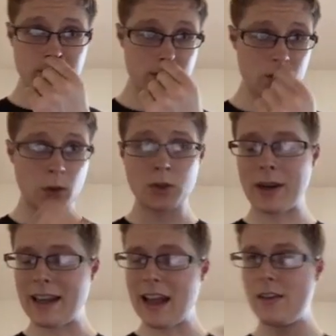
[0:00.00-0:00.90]
So
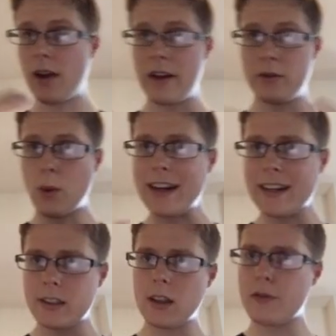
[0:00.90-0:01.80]
I've
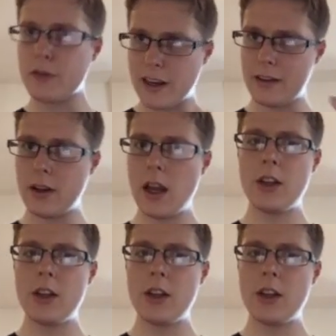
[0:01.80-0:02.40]
weighted stuff and